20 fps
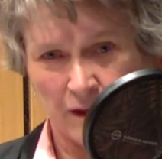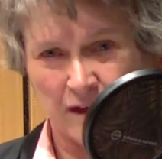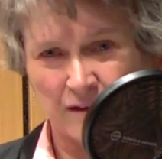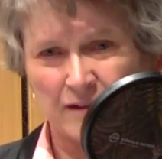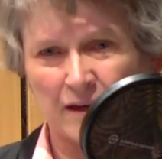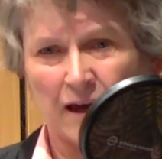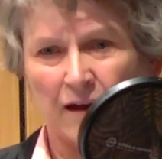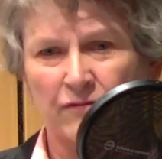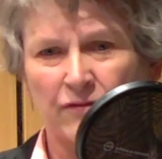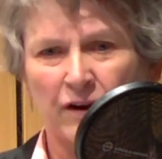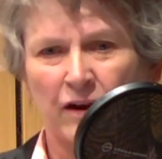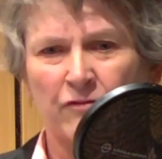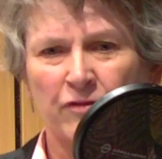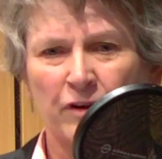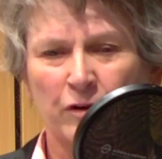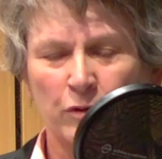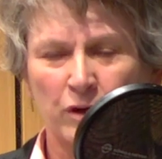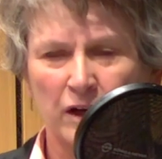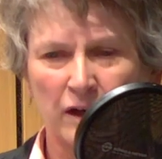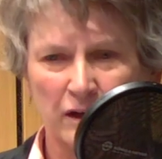if
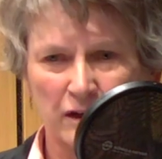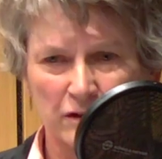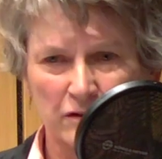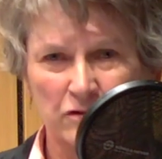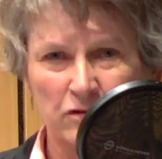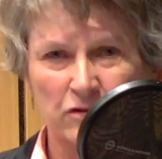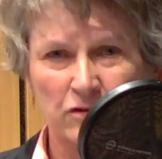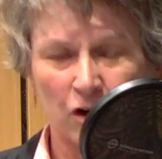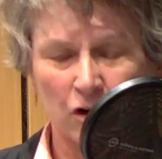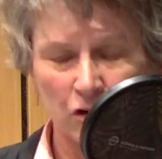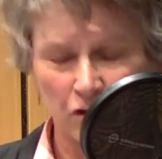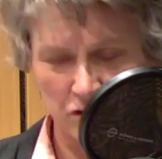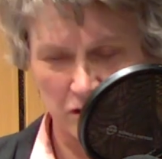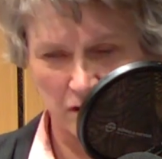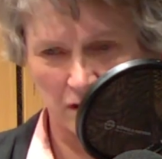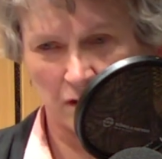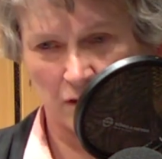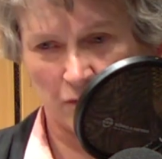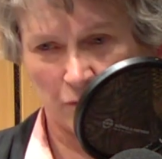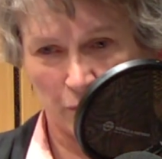everyone is
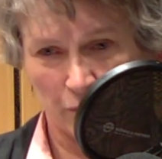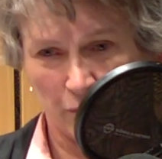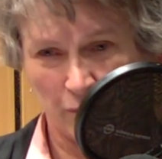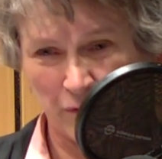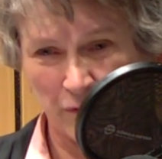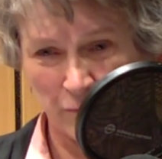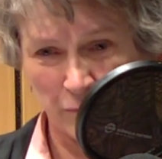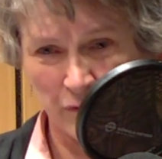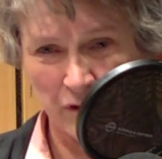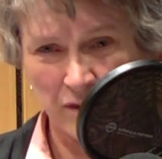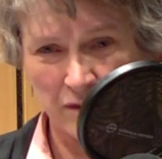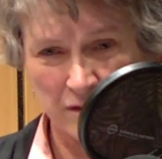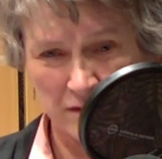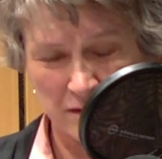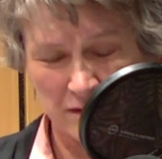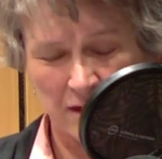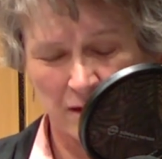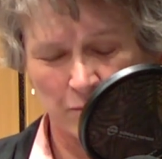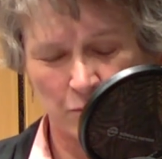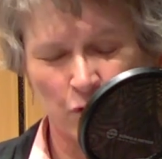starting with
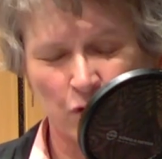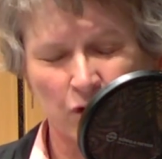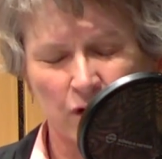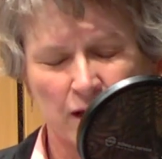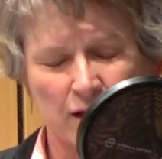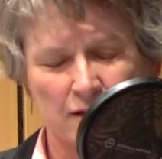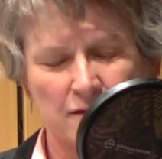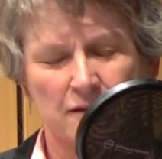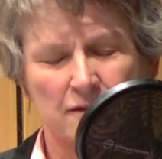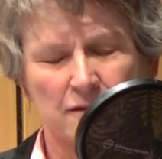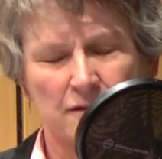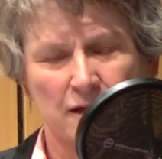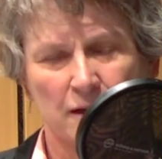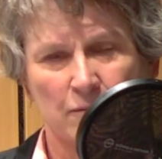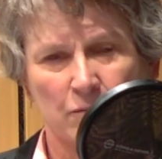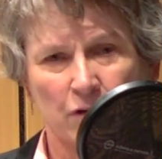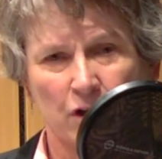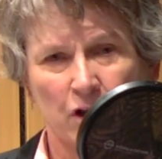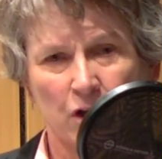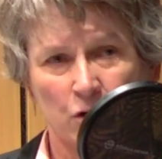the more or less the
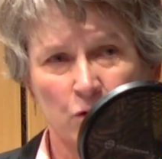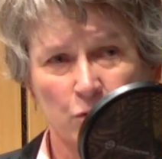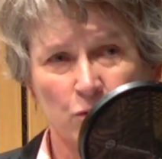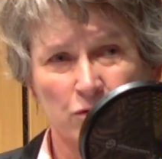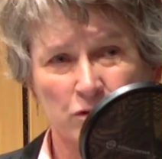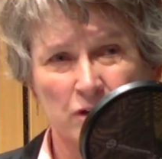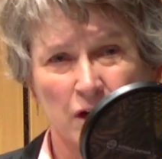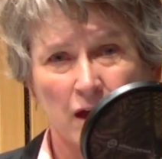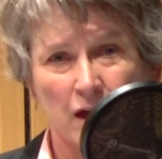same clothes.